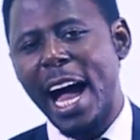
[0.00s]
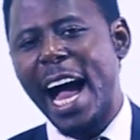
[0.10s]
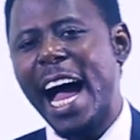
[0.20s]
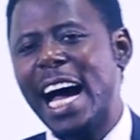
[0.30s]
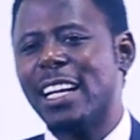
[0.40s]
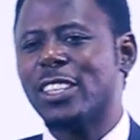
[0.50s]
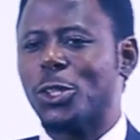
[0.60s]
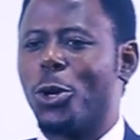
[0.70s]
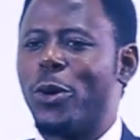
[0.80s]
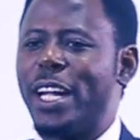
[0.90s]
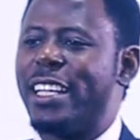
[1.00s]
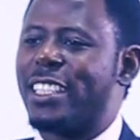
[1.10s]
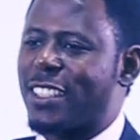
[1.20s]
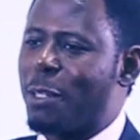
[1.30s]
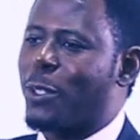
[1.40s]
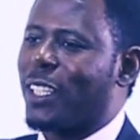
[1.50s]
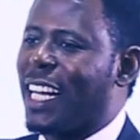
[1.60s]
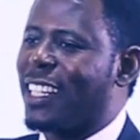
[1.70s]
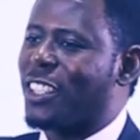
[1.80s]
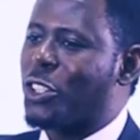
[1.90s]
I had a story in the scriptures,
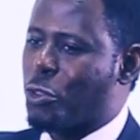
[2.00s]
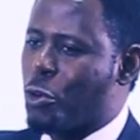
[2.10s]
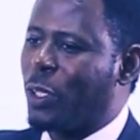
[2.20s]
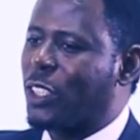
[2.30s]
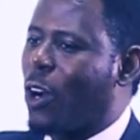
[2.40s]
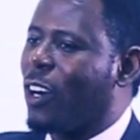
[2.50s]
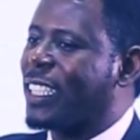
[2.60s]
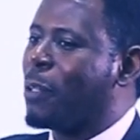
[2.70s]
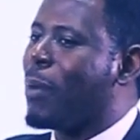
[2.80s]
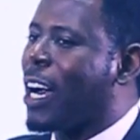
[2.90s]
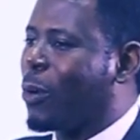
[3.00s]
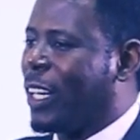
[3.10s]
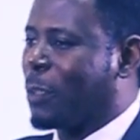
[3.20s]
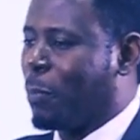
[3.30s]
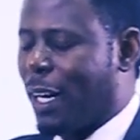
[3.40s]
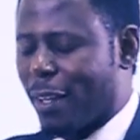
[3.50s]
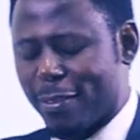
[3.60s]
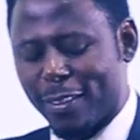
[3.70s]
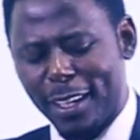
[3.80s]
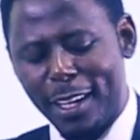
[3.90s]
and it is true. It's called the Immaculate
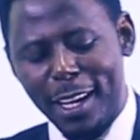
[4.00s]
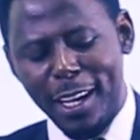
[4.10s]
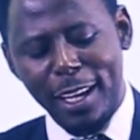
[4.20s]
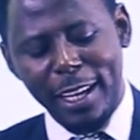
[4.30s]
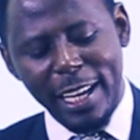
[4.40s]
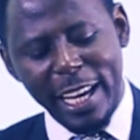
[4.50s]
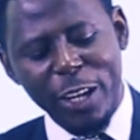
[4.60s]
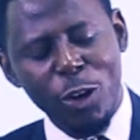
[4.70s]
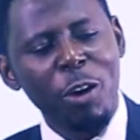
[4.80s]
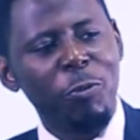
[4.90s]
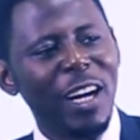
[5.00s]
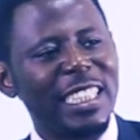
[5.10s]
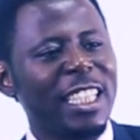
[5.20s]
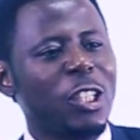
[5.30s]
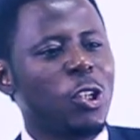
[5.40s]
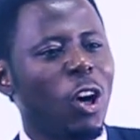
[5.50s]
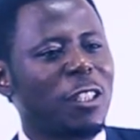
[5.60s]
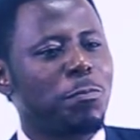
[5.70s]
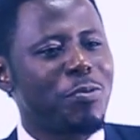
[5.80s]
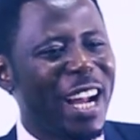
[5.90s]
Birth. A young virgin
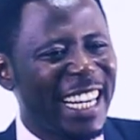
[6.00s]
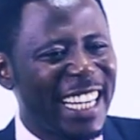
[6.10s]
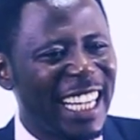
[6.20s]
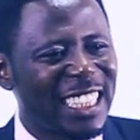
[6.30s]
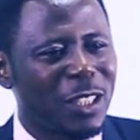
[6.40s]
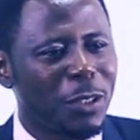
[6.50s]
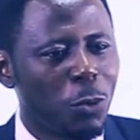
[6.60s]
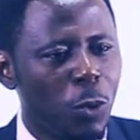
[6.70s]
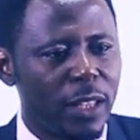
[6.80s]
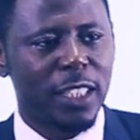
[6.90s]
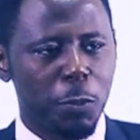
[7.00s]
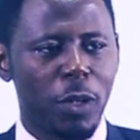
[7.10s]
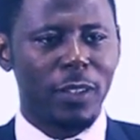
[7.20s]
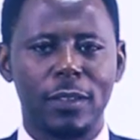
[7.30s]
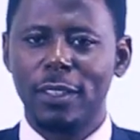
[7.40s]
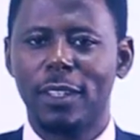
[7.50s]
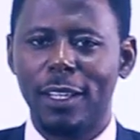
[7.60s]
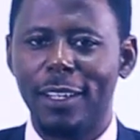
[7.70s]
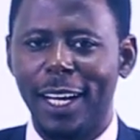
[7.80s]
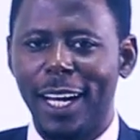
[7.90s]
got pregnant with the Spirit.
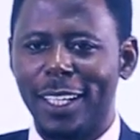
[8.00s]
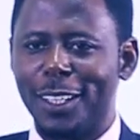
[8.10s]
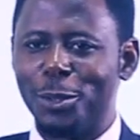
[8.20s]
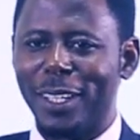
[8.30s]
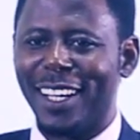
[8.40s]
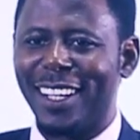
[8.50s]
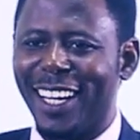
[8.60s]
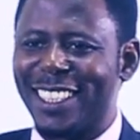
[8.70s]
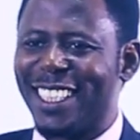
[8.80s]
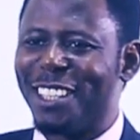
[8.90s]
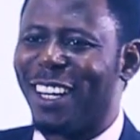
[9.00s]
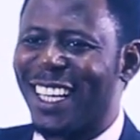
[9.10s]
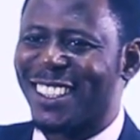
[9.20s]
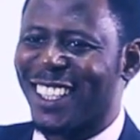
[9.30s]
Hallelujah. And delivered a